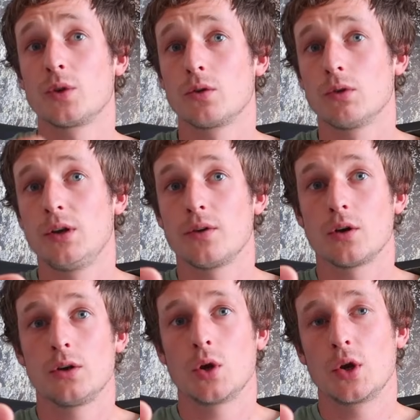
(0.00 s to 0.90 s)
with the
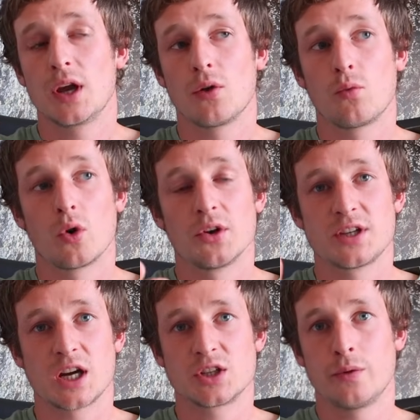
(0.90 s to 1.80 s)
Revo, you only have one
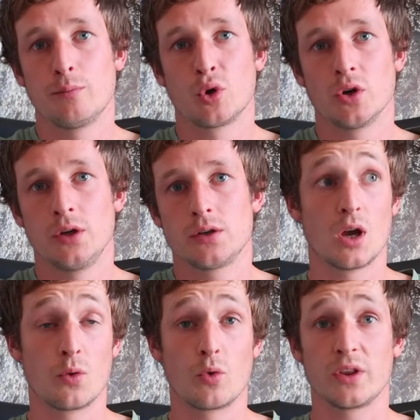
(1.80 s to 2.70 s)
attachment point.
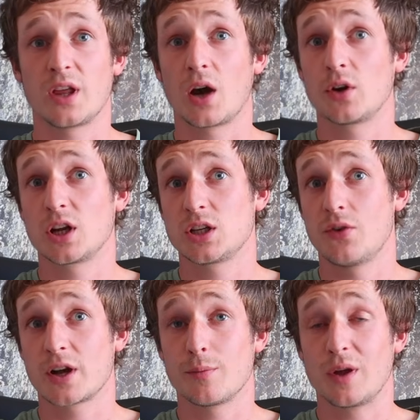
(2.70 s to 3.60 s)
With that, I would actually
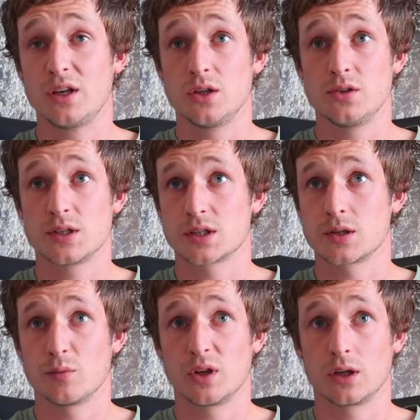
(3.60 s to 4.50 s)
recommend using
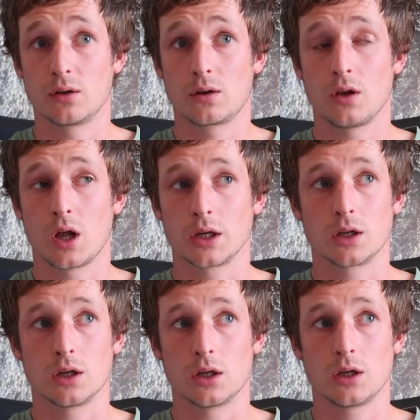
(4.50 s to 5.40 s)
something like
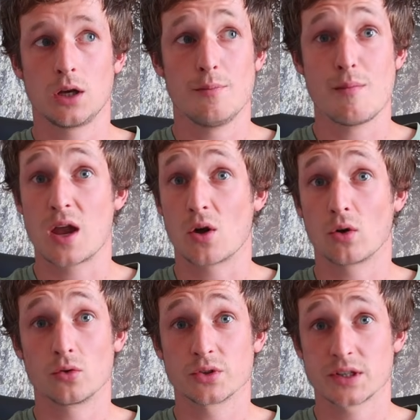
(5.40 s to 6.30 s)
a
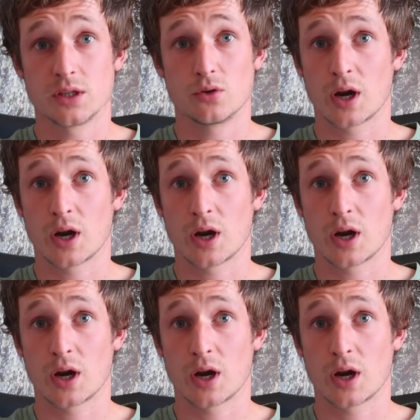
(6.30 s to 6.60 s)
Mayon or steel